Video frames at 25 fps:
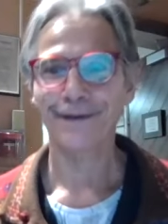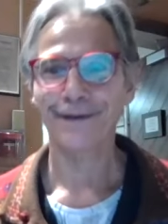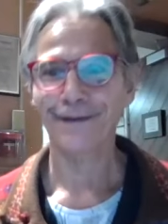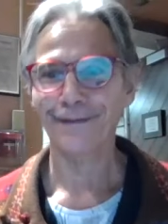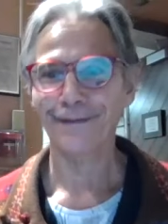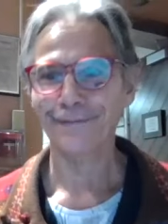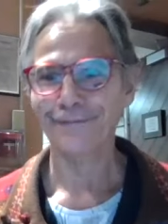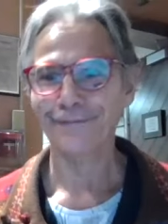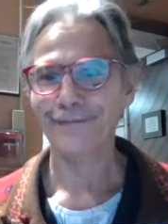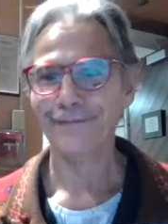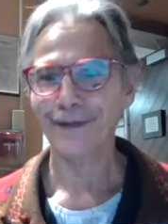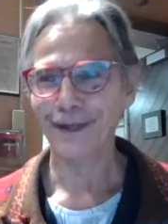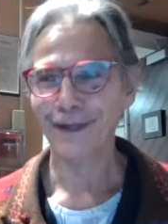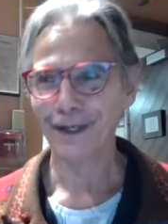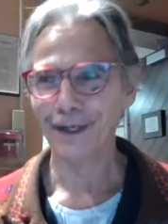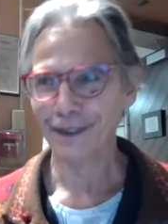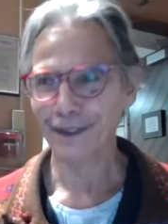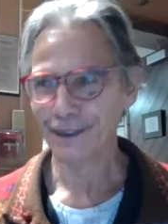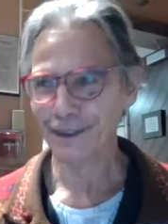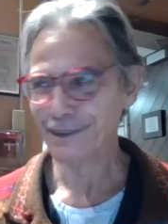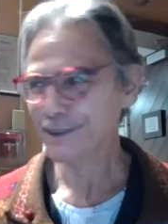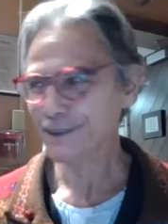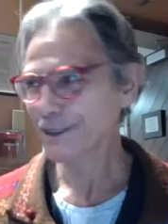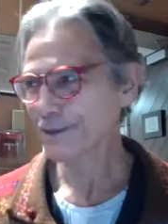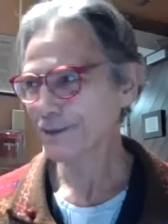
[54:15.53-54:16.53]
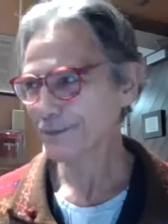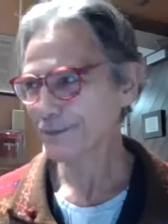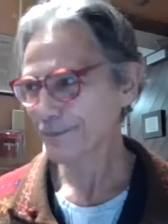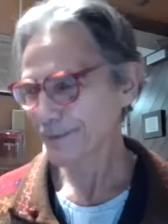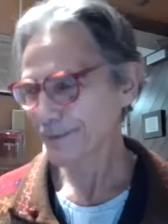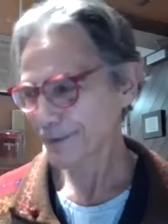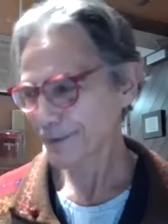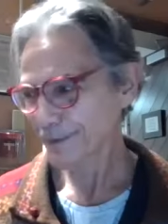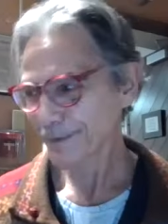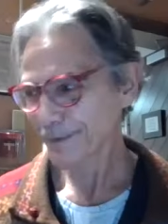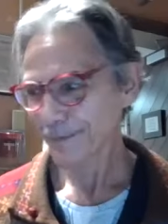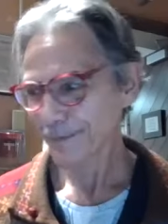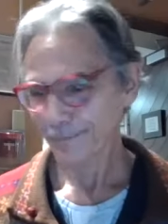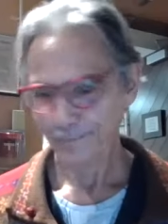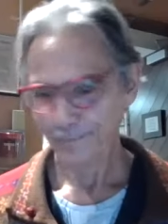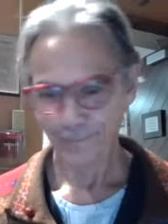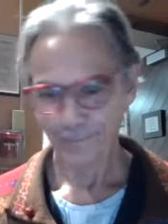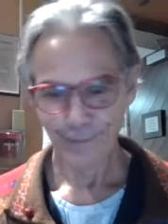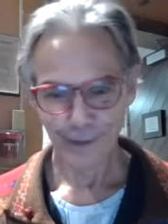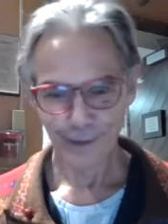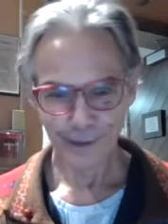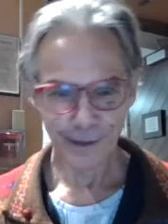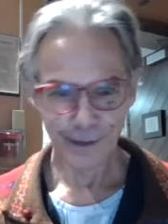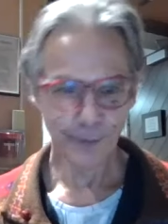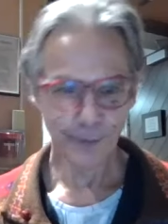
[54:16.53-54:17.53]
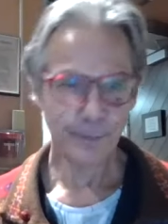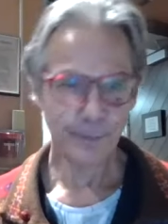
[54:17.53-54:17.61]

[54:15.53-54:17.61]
Uh, yeah, it's a it's